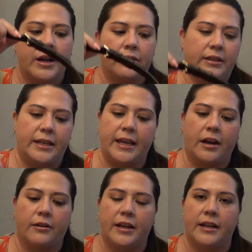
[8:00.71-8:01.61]
rarely
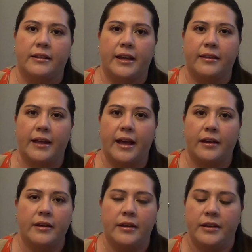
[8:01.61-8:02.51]
carry it like
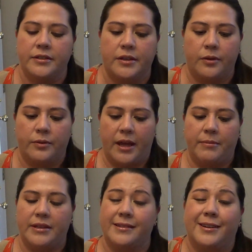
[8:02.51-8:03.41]
that, so that
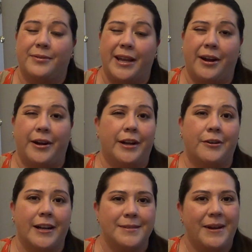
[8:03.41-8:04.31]
means I don't carry a
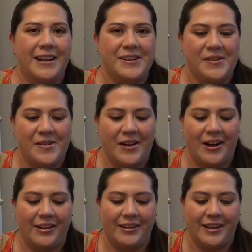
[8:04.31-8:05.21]
crossbody
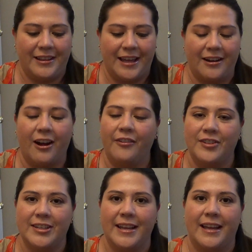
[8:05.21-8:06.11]
all that
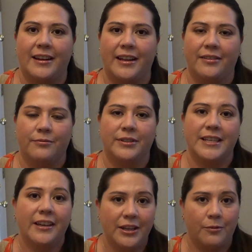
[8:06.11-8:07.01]
often, and I will
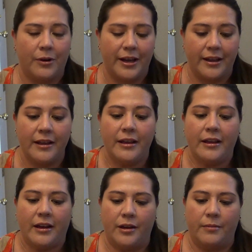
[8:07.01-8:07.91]
tell you why.
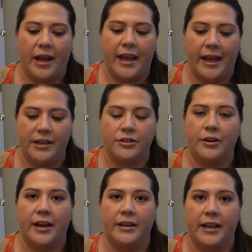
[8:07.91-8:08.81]
I had
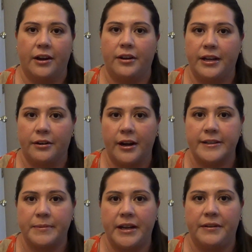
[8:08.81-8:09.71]
tried carrying it
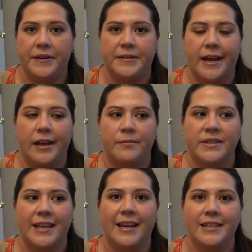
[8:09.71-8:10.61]
crossbody a few
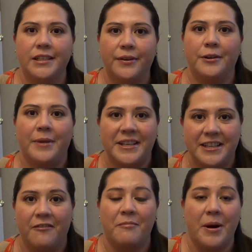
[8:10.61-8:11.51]
times, and I just found
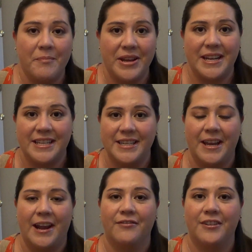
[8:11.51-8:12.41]
myself bumping into
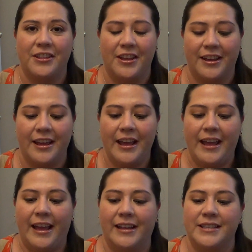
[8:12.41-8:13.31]
everything.
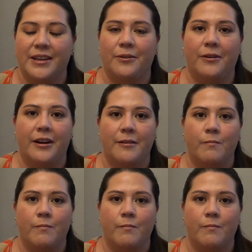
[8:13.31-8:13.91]
And so